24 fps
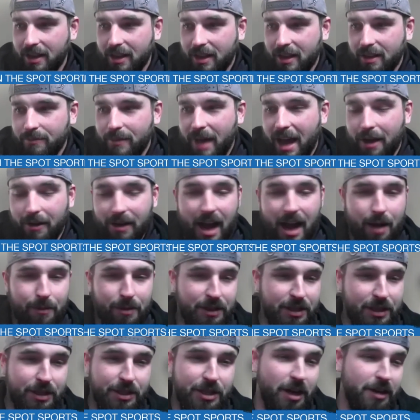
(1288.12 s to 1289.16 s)
Matt
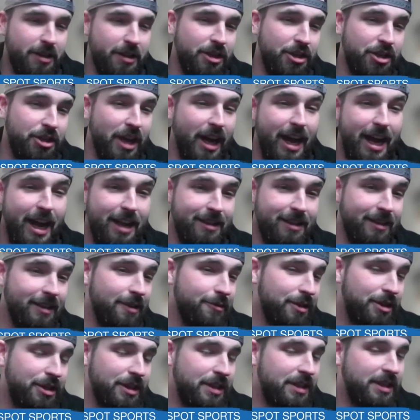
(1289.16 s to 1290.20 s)
Robertson took the shot, and it
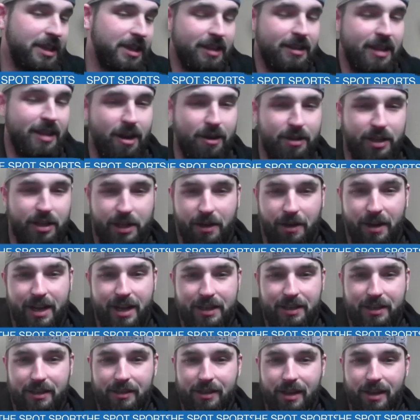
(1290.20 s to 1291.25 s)
was just sitting there in the
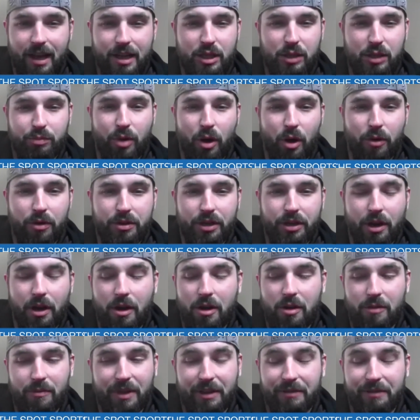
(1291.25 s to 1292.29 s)
crease. So I just poked her
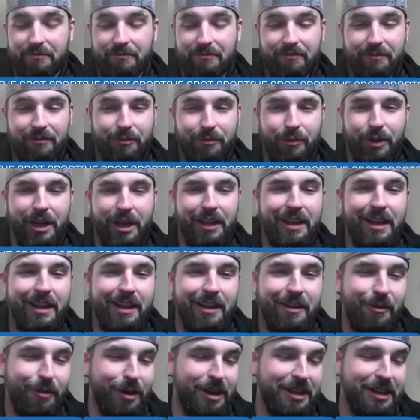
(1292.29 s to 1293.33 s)
home, and really,
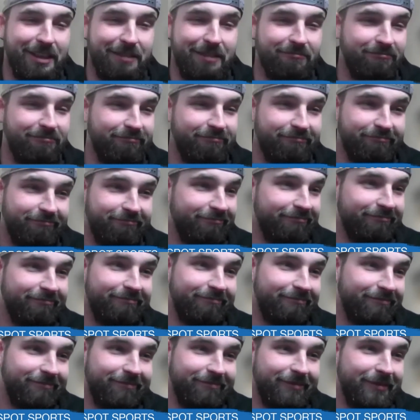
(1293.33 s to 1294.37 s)
it wasn't
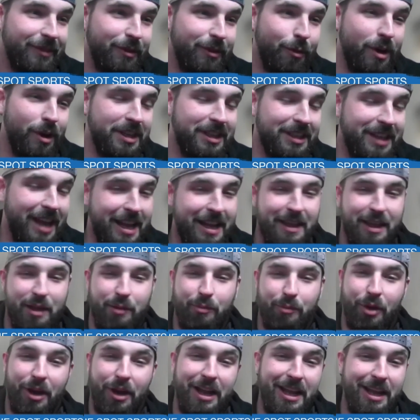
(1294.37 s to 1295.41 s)

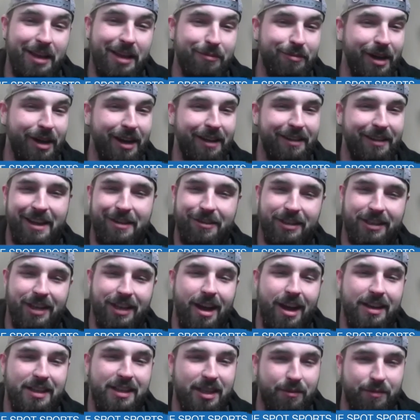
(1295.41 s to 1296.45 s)
anything pretty, but it was
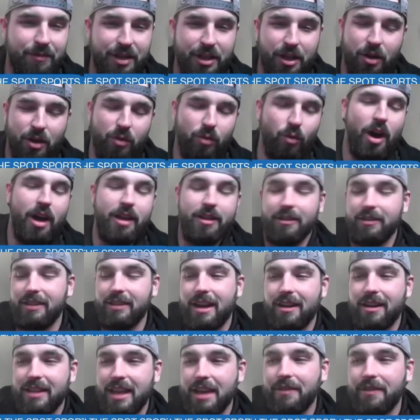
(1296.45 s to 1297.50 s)
awesome. In
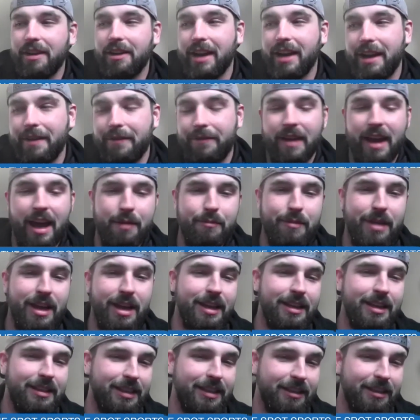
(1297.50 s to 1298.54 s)
Watertown, they have a great fan
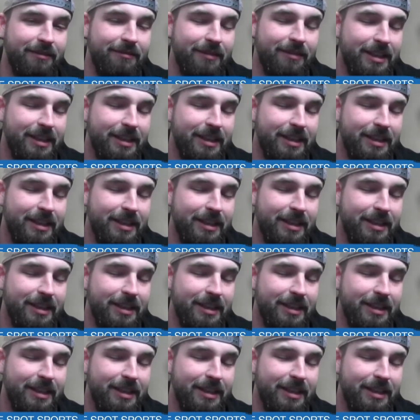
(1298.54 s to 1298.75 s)
base, and